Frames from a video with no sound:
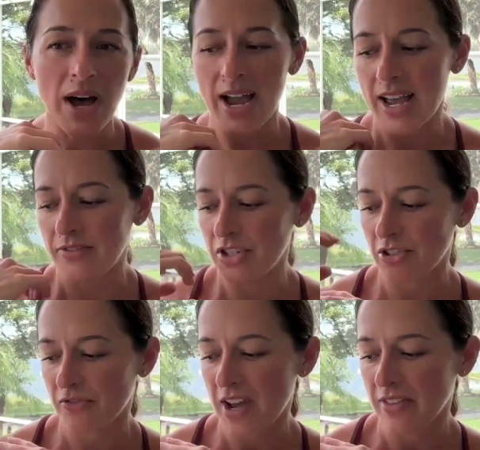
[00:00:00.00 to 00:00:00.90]
I have
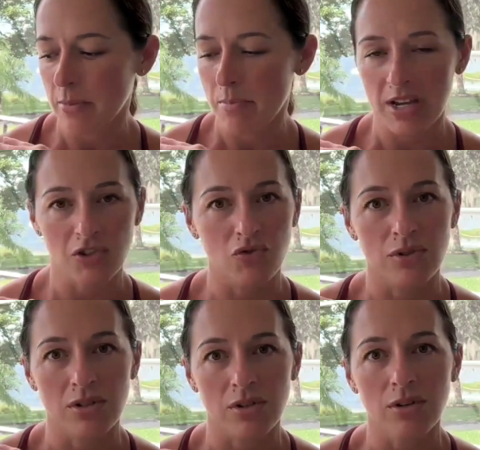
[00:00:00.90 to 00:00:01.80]
just found the best
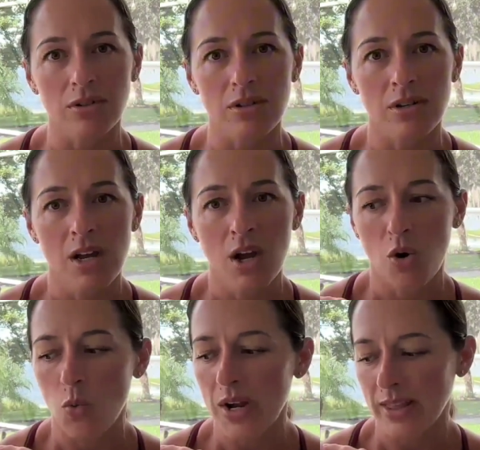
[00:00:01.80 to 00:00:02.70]
results
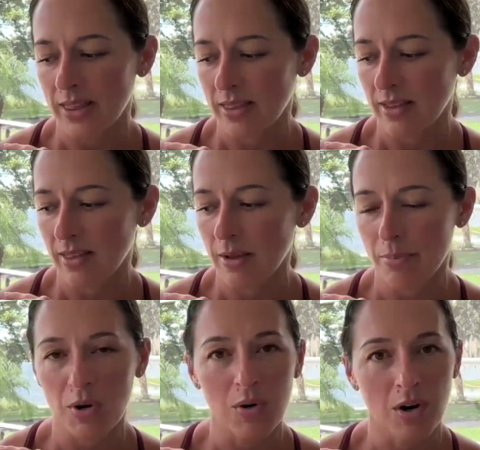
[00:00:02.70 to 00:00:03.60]
with the
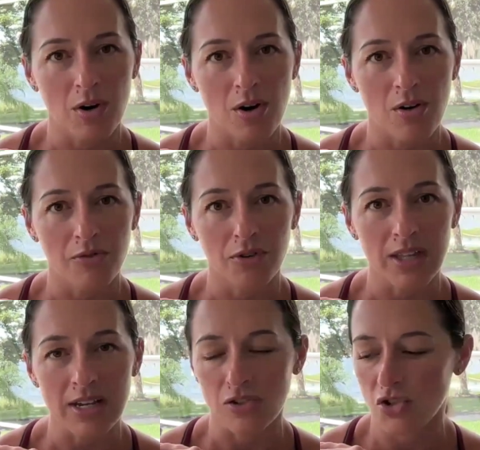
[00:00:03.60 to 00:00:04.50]
protocol for
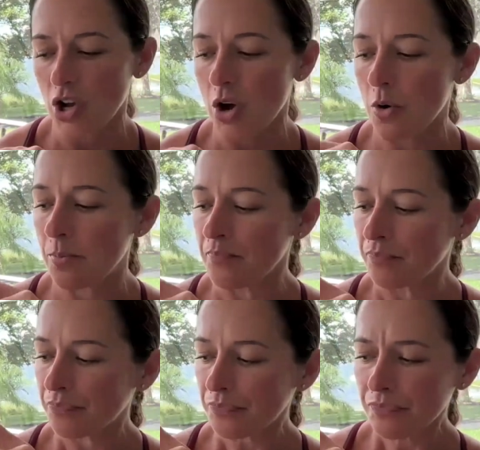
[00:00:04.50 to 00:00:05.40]
this. So
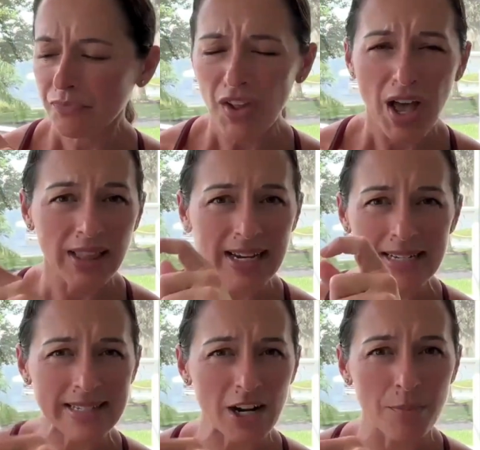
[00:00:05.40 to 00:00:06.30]
like I
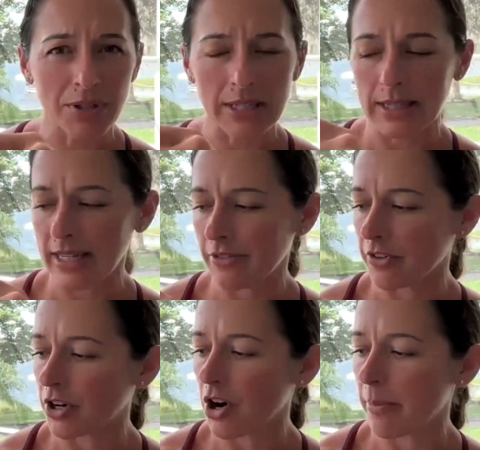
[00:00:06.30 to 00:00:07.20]
said, I'll put the link
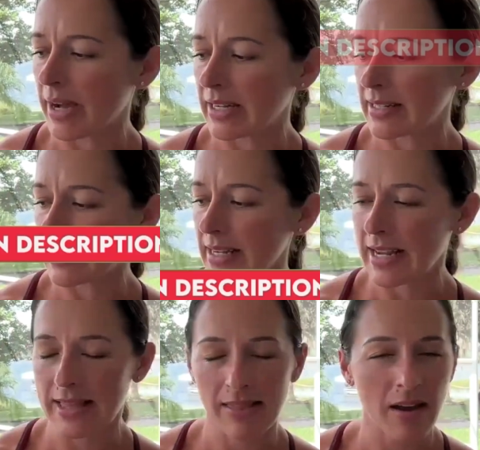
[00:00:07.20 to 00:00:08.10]
for carboxy,
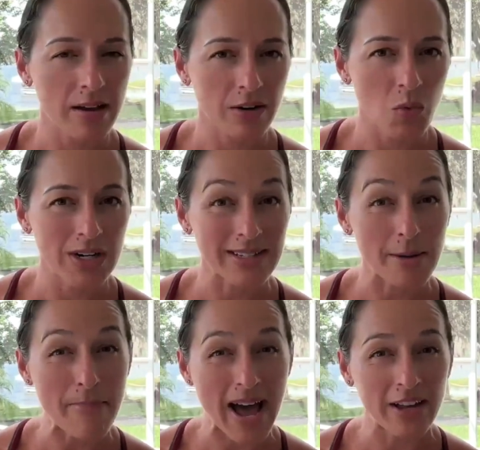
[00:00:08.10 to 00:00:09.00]
and then the other one is
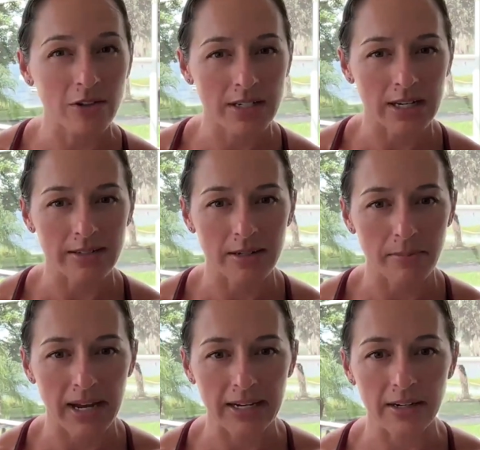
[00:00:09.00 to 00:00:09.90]
the biotoxin
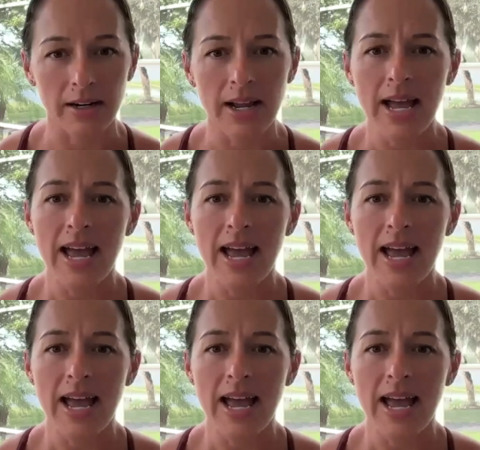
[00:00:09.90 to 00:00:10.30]
binder.